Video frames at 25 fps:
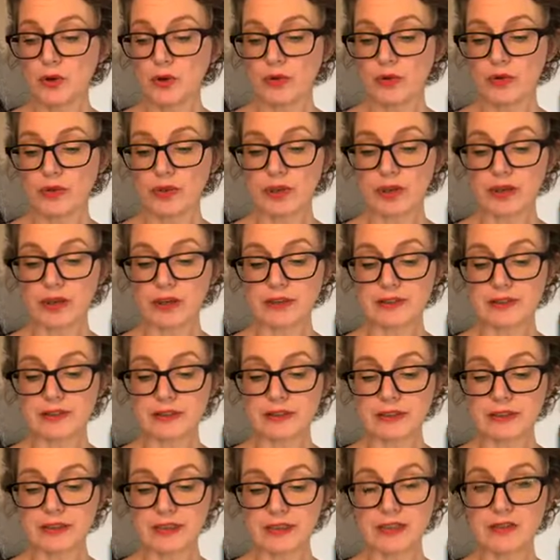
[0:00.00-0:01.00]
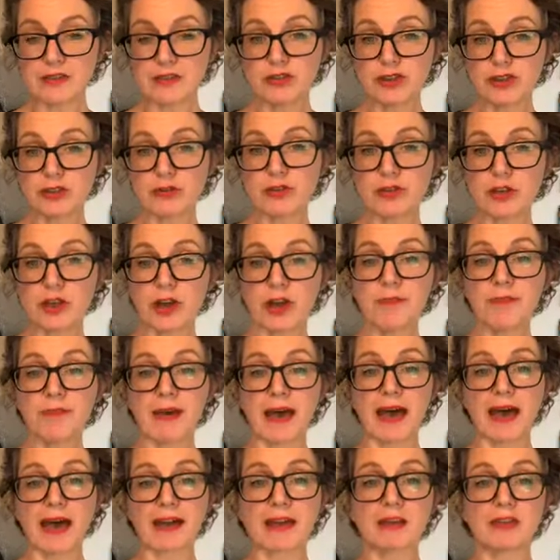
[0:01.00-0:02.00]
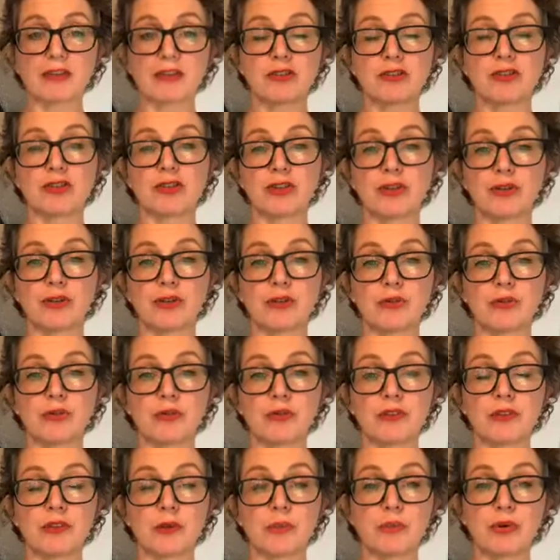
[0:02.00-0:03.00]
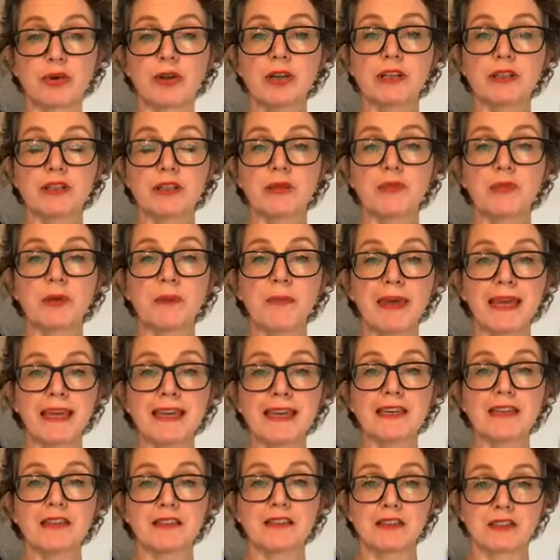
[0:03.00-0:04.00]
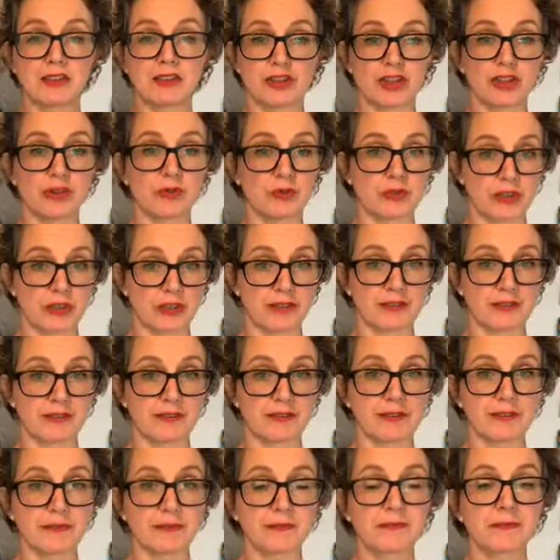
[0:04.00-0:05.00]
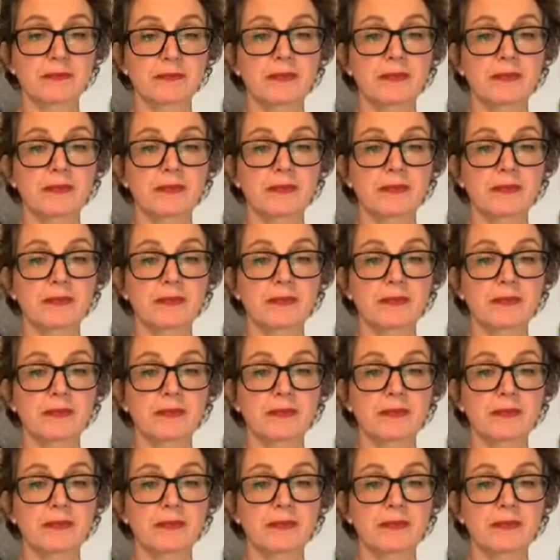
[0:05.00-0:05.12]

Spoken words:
that is due to go back to the print and repeat students.